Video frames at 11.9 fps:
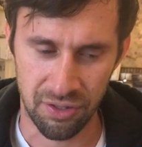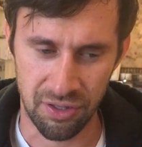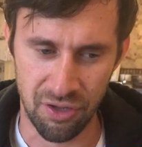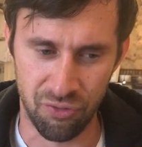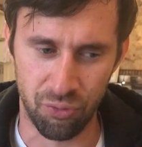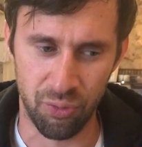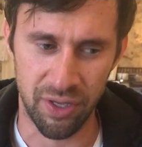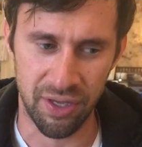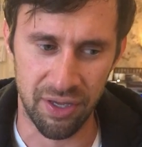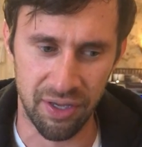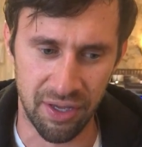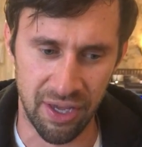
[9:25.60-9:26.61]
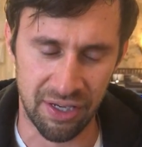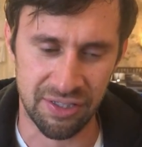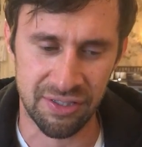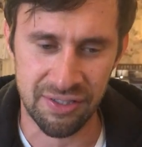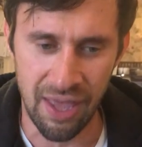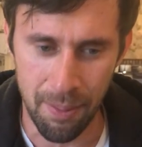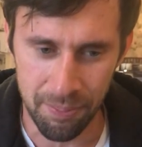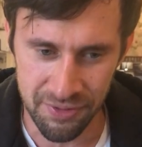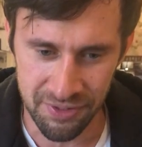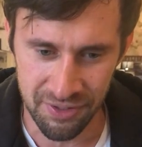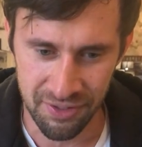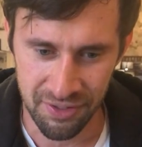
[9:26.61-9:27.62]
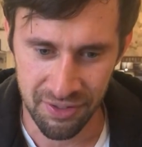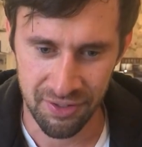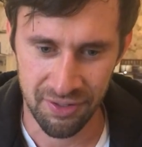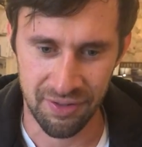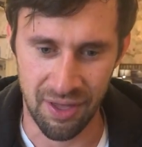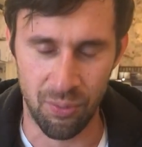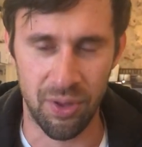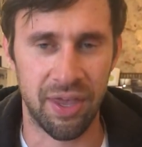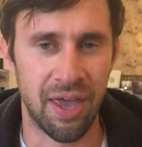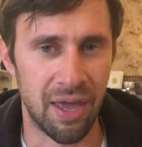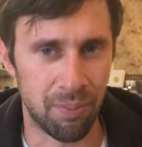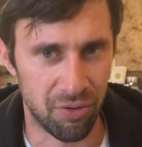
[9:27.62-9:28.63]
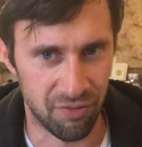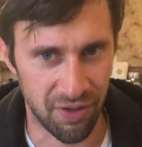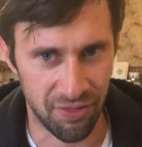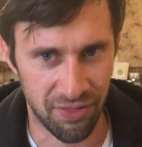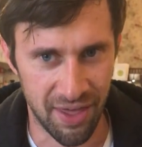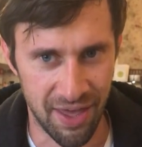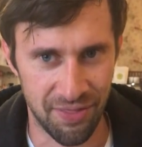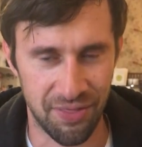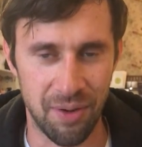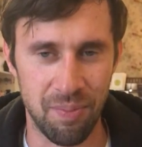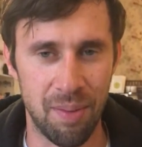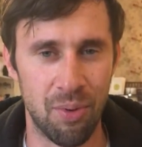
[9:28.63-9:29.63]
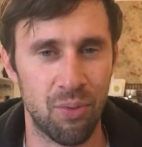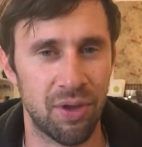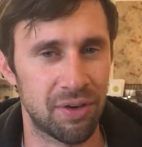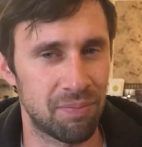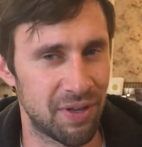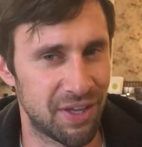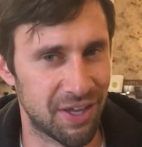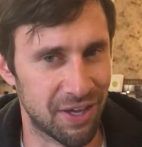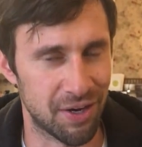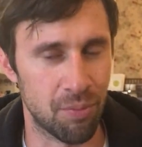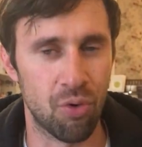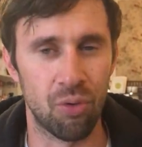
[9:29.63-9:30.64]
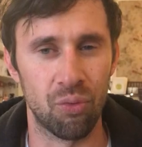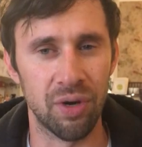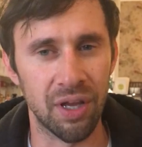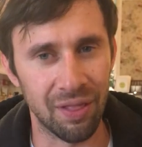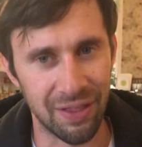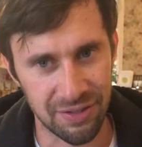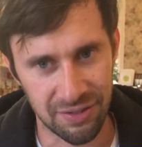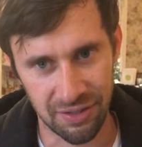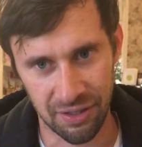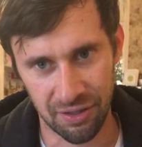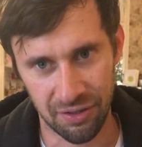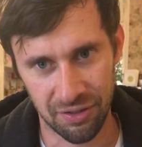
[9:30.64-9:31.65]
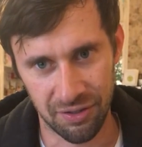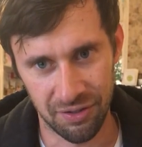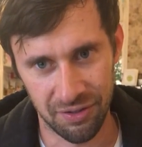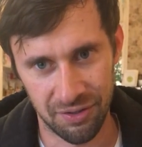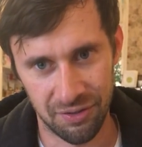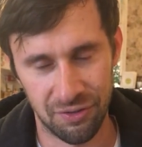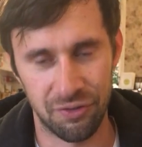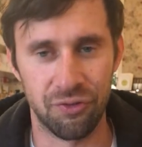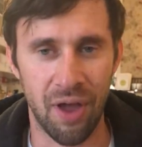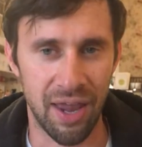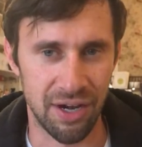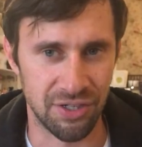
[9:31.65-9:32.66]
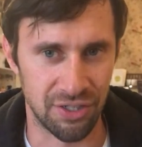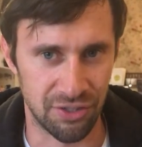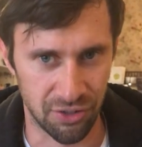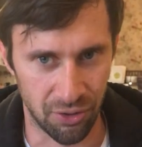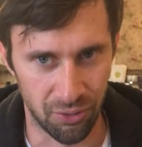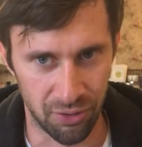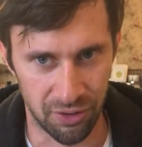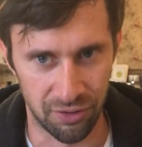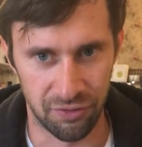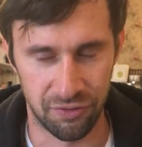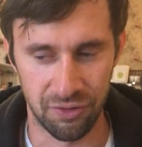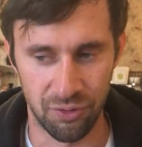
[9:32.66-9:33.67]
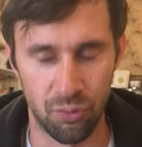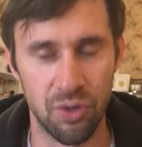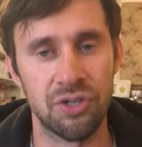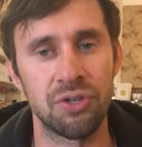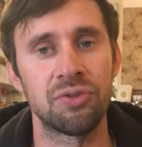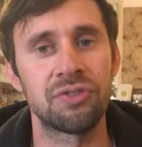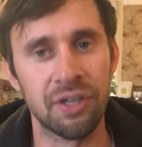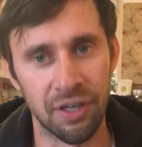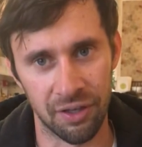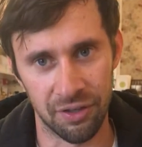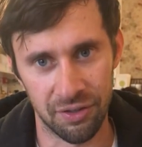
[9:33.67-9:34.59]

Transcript: if we accept that we can't prevent that, then maybe we can begin a more realistic strategy towards reducing